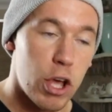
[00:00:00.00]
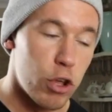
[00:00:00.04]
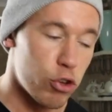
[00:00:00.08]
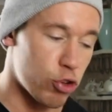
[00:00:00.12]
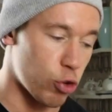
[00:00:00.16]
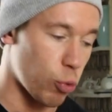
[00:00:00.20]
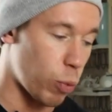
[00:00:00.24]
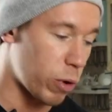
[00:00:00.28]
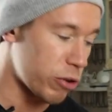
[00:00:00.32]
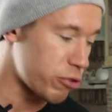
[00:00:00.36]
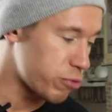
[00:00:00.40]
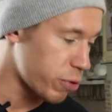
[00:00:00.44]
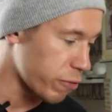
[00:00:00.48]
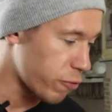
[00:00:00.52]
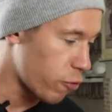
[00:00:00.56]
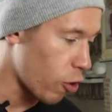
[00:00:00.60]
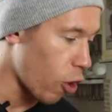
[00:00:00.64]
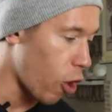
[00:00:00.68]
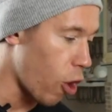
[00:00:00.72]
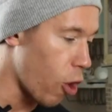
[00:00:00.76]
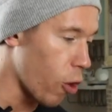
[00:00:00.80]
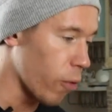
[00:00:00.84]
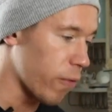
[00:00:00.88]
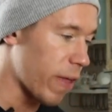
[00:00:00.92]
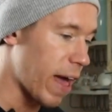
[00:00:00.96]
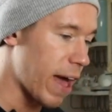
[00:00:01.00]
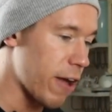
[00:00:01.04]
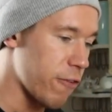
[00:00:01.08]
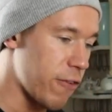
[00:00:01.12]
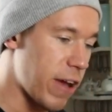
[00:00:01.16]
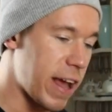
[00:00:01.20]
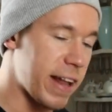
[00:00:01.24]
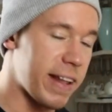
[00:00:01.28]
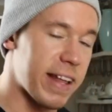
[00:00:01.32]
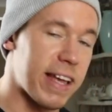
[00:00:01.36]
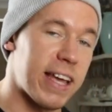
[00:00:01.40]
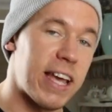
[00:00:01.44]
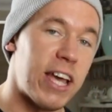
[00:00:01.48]
So once we've got all that
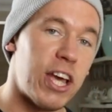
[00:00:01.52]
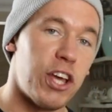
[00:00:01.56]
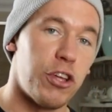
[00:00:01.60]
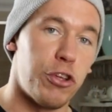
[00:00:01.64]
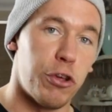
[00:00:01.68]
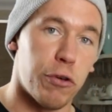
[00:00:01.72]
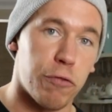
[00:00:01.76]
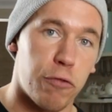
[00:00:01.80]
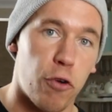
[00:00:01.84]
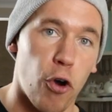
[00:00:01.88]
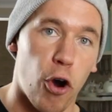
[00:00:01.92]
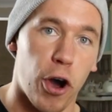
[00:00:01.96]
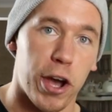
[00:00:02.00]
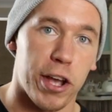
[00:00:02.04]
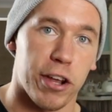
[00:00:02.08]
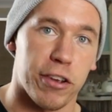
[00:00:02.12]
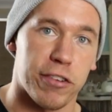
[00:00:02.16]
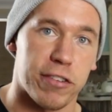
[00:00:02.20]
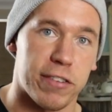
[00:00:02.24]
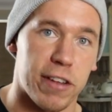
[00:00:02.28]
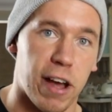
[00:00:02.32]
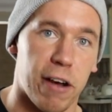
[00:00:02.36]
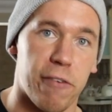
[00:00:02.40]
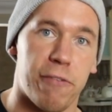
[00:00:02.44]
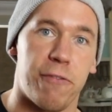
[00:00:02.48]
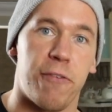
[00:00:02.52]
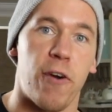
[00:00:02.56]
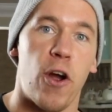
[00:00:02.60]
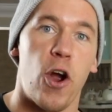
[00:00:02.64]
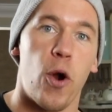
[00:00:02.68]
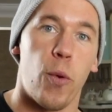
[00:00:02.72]
ready, you've got all your stuff,